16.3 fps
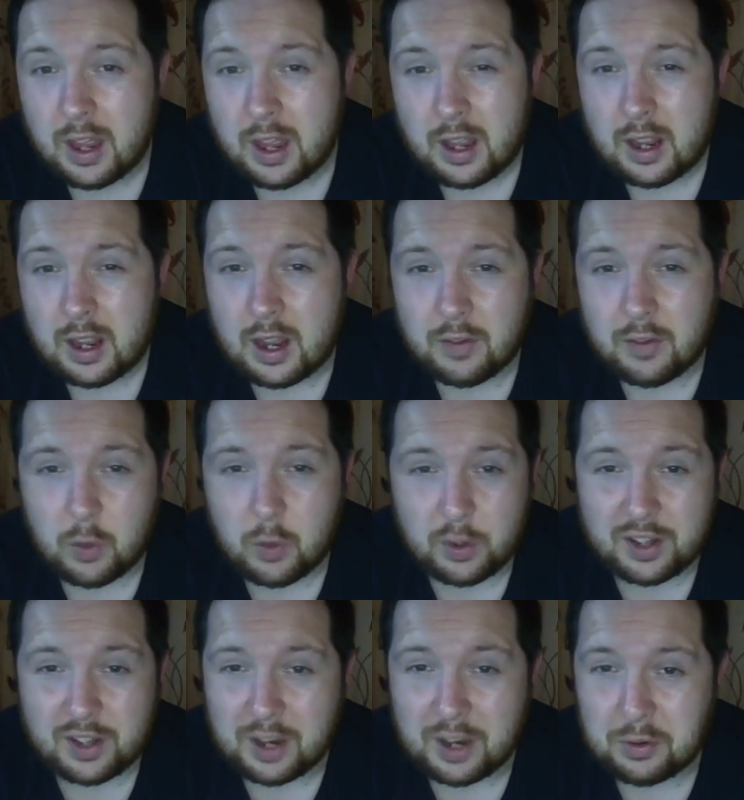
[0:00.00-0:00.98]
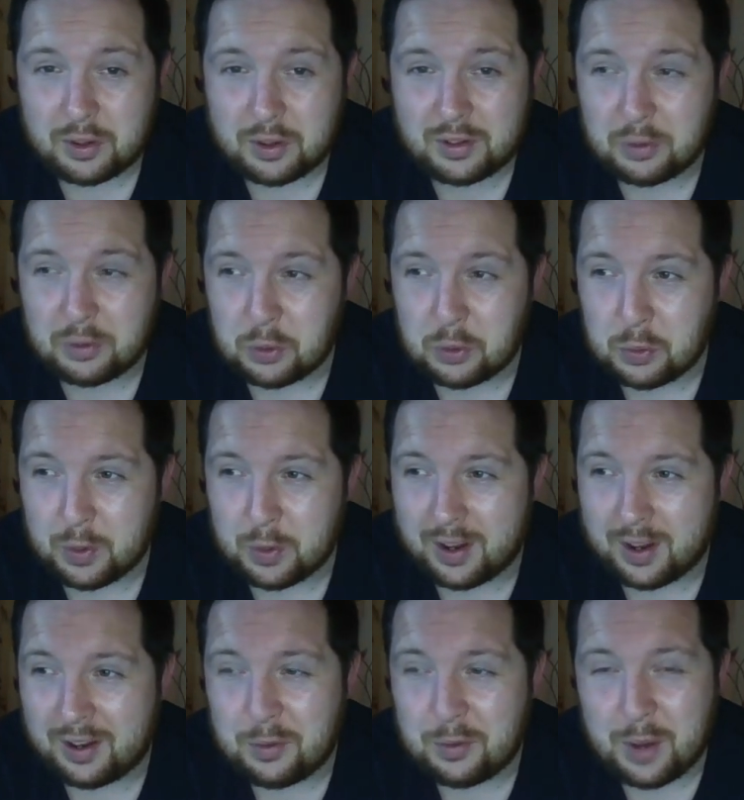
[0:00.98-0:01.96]
I've always said to
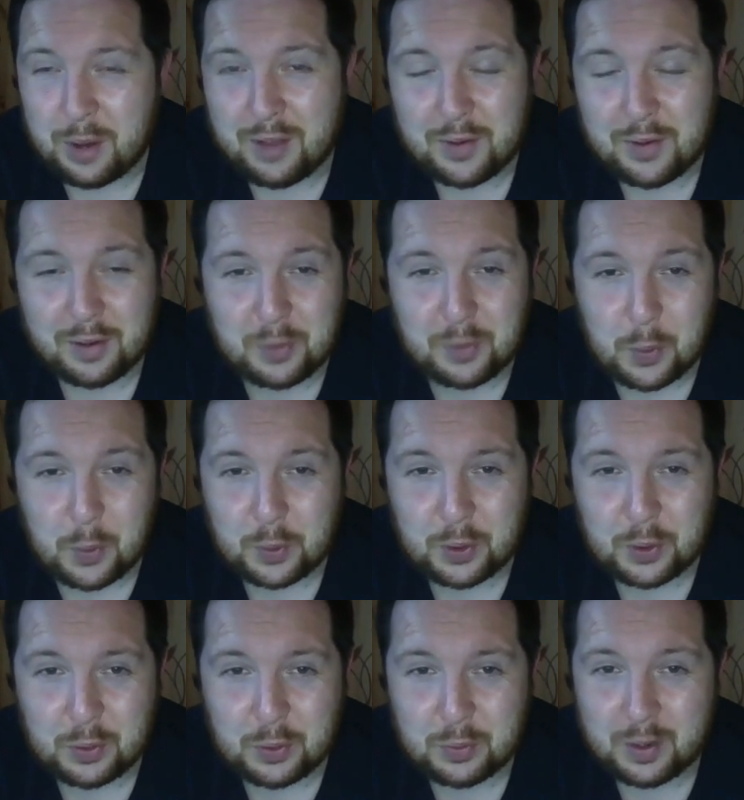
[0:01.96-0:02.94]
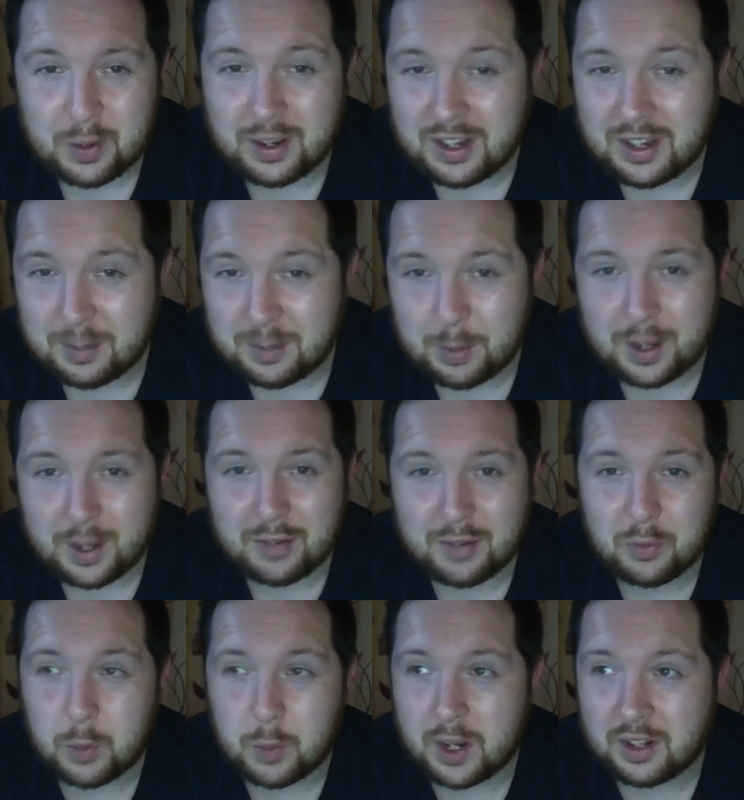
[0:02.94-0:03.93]
whoever I've talked to when he's played for
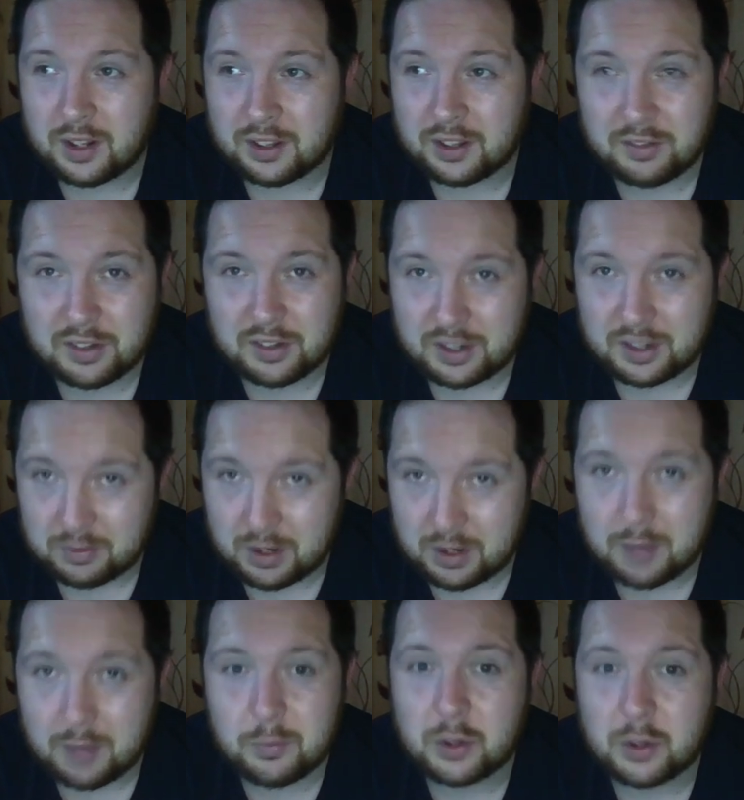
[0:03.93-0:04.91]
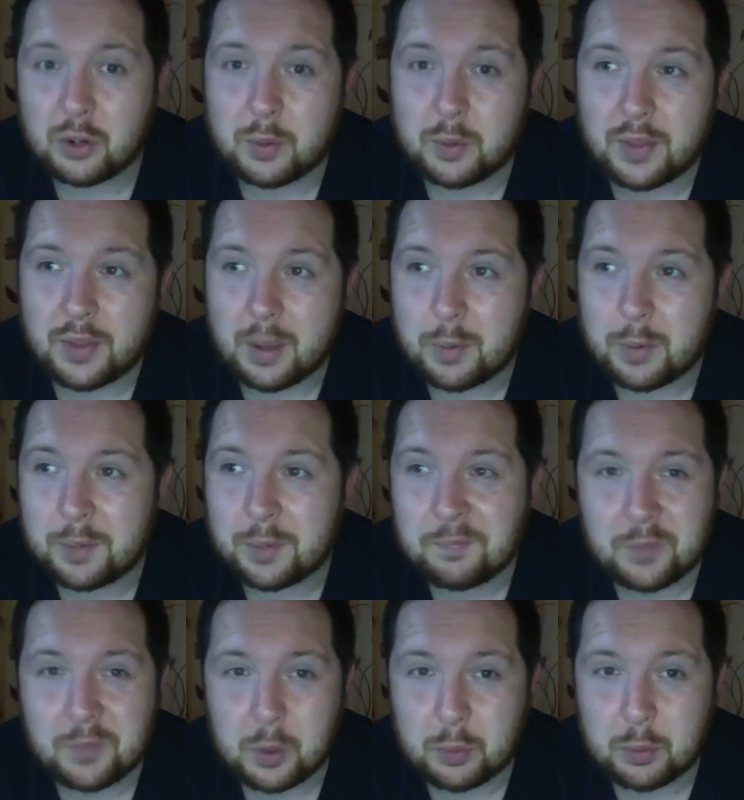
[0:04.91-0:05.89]
Wales, I've just said, yeah, we're going to win that one,
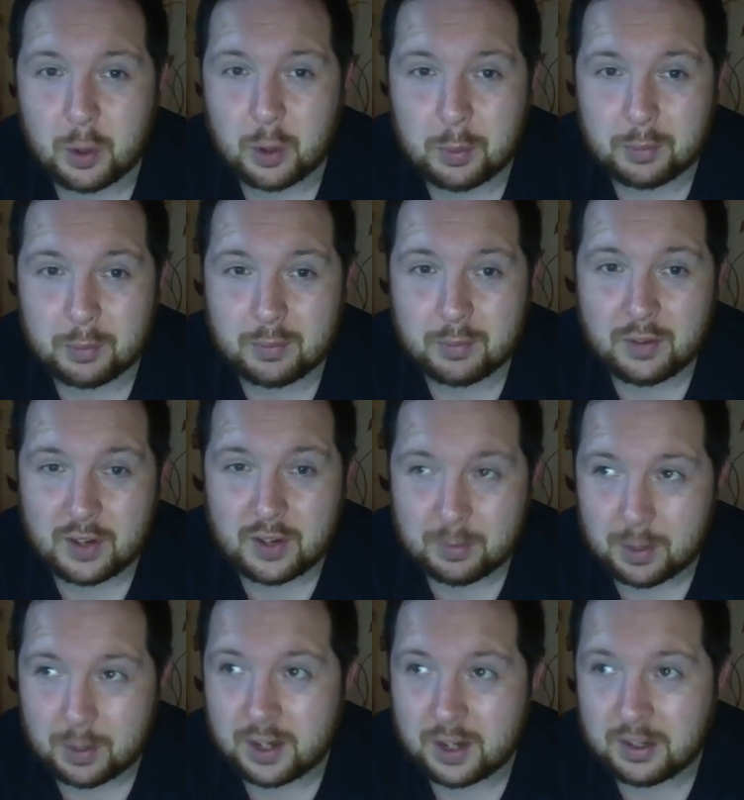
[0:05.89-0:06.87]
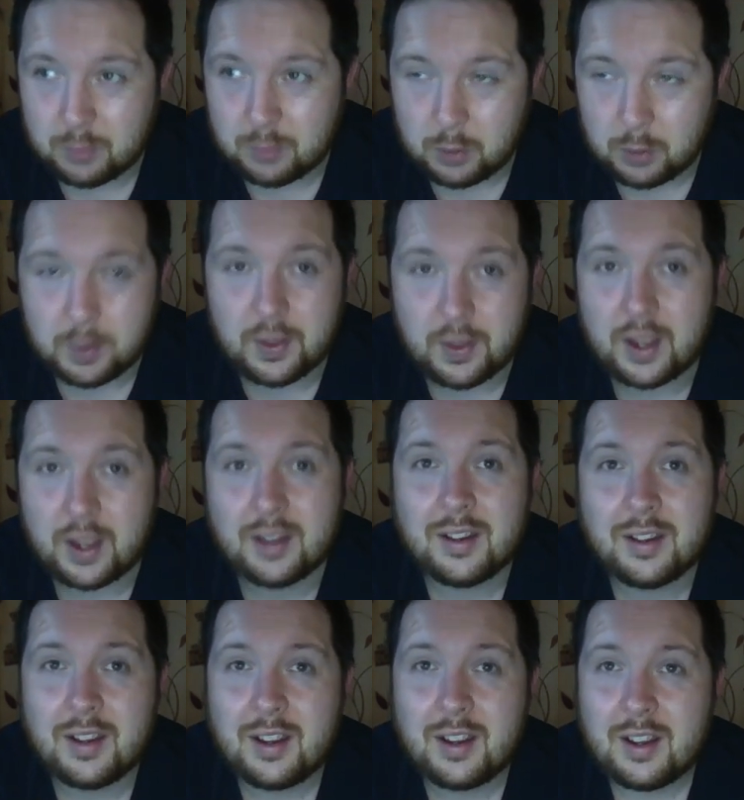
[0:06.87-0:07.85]
no problem. If he's playing, we'll win that.
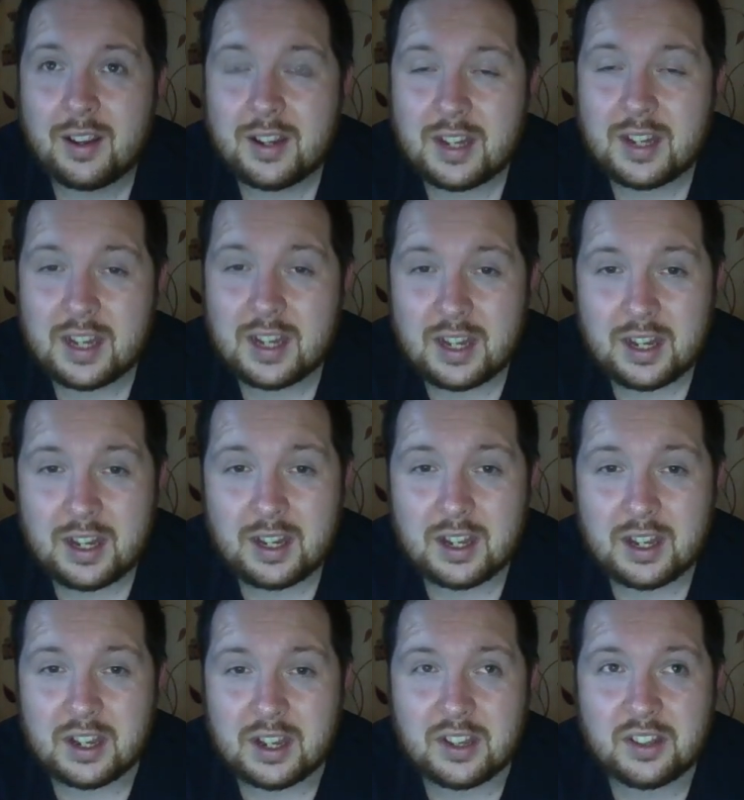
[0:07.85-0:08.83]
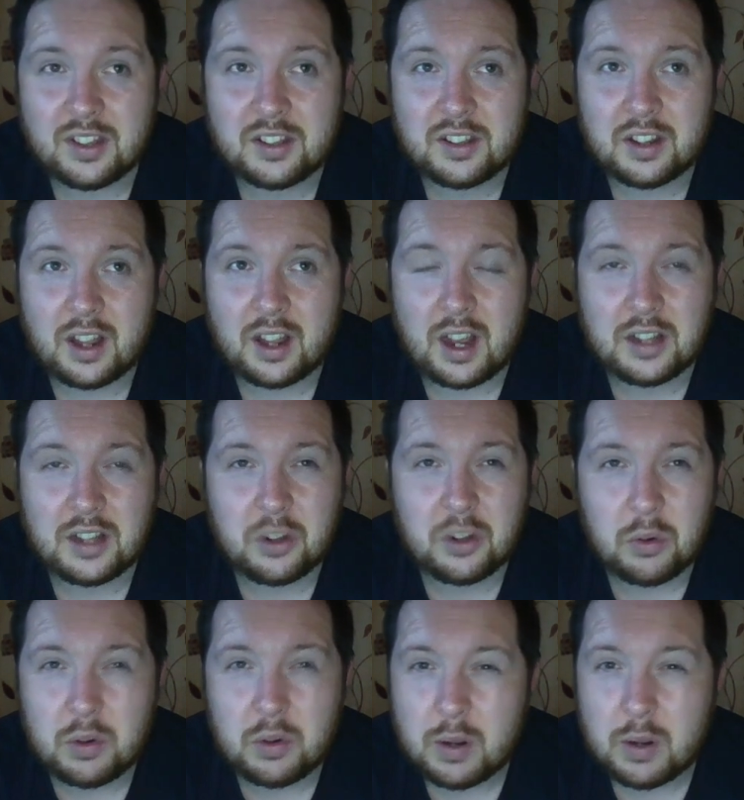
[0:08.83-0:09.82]
He is, I
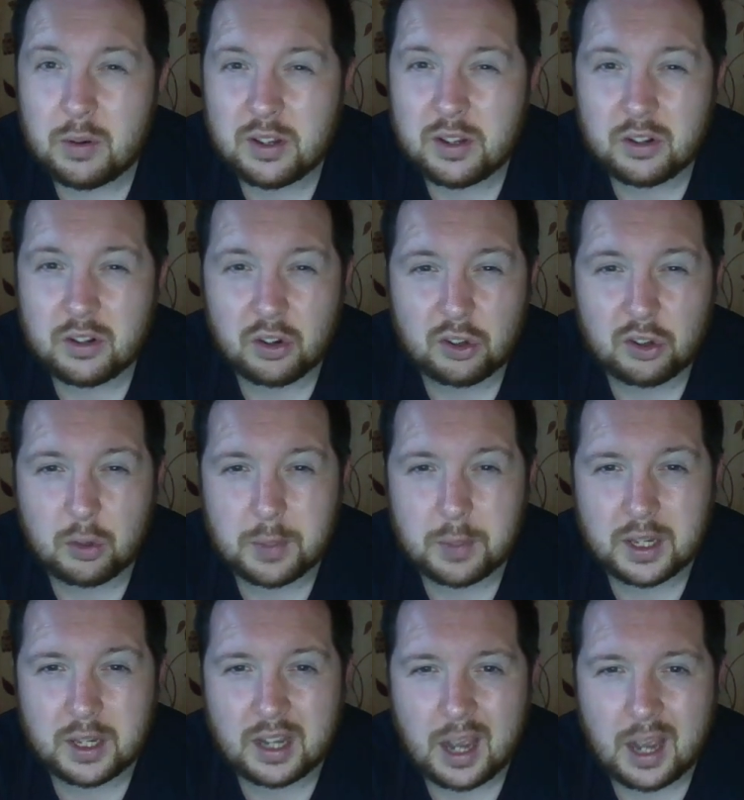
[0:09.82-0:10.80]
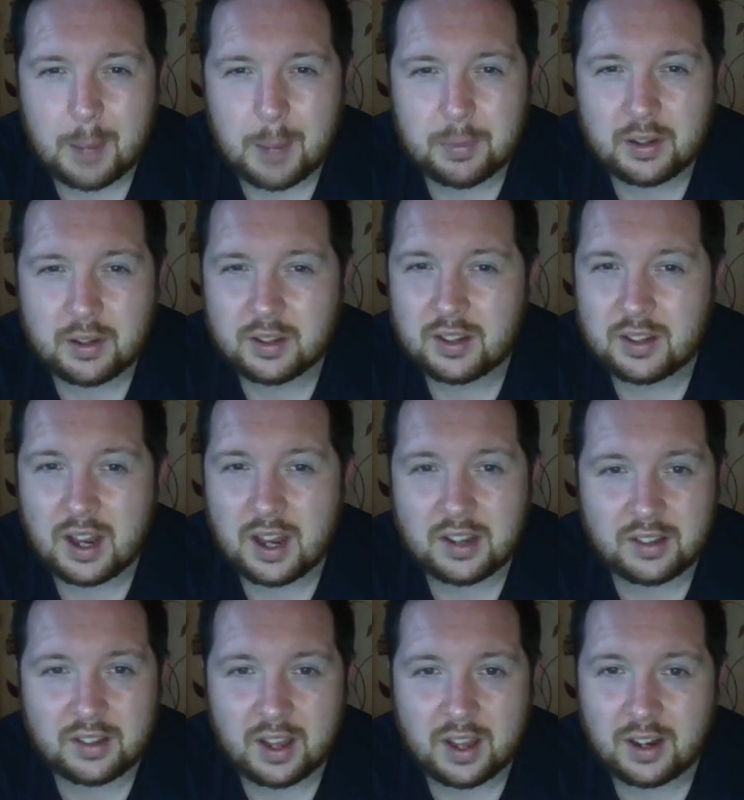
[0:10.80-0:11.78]
don't know how he's got so many caps as a
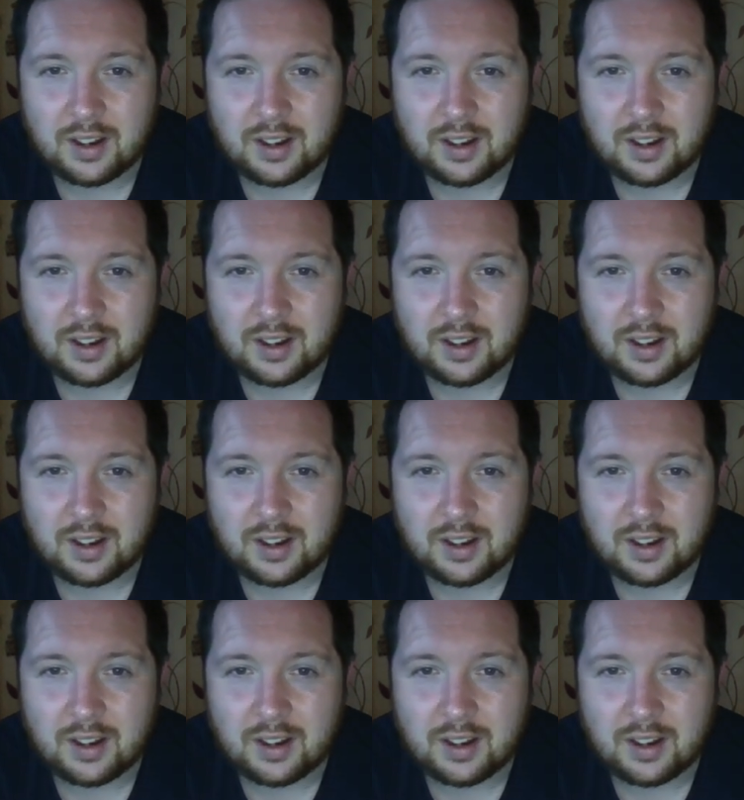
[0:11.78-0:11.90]
Test 10.